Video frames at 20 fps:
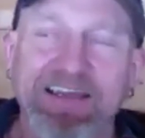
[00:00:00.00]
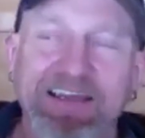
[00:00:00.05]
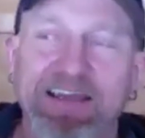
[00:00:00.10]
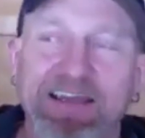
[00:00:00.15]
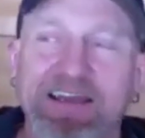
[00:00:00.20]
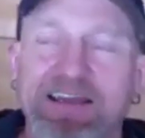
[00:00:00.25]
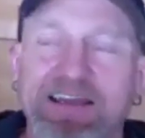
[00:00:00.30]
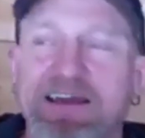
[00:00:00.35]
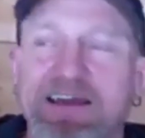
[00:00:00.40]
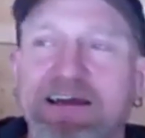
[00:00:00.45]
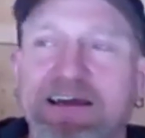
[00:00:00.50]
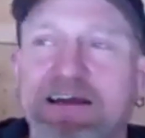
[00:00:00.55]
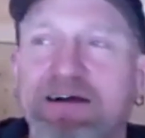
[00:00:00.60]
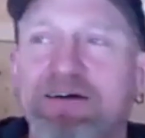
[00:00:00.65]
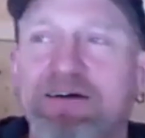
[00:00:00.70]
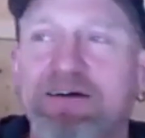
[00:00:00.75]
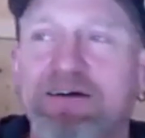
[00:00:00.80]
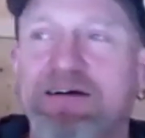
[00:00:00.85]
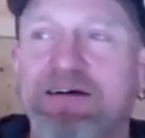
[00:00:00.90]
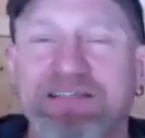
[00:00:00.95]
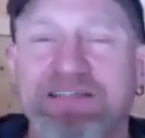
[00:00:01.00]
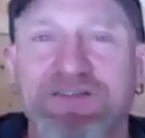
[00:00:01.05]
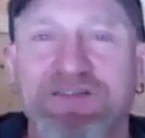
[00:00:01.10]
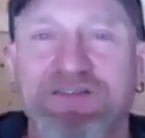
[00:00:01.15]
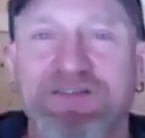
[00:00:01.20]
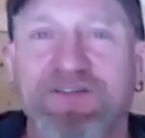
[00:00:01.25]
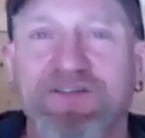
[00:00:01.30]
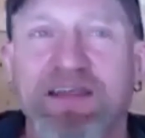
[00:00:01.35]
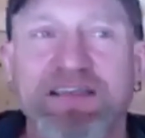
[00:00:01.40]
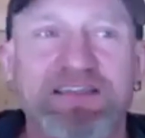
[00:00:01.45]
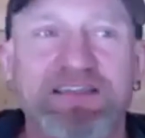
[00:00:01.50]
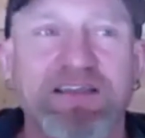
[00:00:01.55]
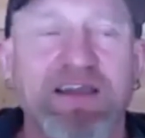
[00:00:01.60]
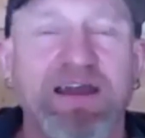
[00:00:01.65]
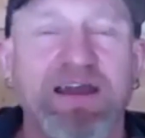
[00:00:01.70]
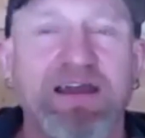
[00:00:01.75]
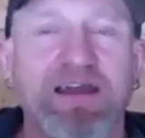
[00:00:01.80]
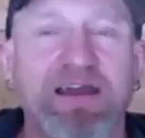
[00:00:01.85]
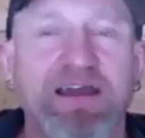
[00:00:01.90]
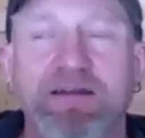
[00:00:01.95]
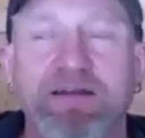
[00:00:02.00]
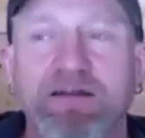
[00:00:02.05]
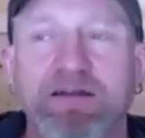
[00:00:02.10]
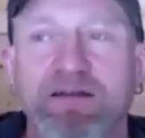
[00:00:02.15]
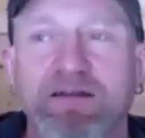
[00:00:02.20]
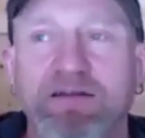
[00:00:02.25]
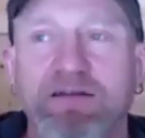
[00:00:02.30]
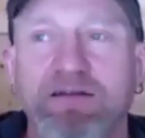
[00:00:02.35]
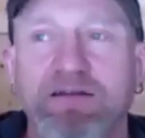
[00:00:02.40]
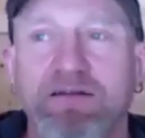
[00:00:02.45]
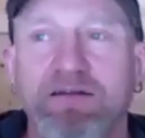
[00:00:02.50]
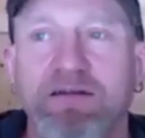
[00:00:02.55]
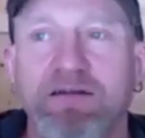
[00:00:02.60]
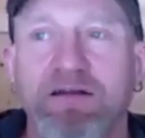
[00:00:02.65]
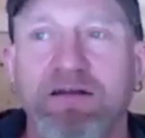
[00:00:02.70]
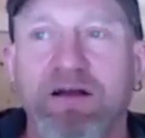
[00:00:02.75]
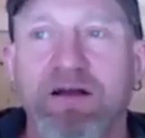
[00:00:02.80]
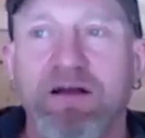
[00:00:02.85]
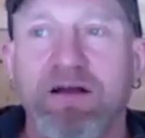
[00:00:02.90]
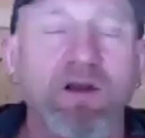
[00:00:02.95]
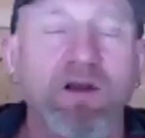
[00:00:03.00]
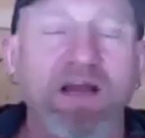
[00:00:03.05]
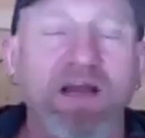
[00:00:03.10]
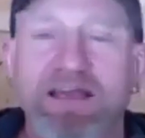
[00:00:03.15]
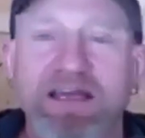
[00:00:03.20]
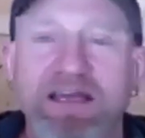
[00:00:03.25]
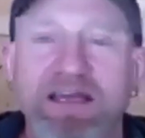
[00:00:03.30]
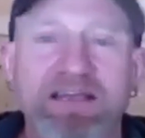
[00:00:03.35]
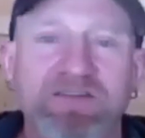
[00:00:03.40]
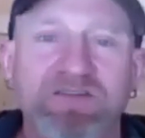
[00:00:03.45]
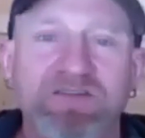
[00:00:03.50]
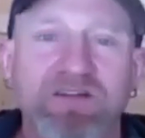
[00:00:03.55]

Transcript: now that's just fucking scary all our kids have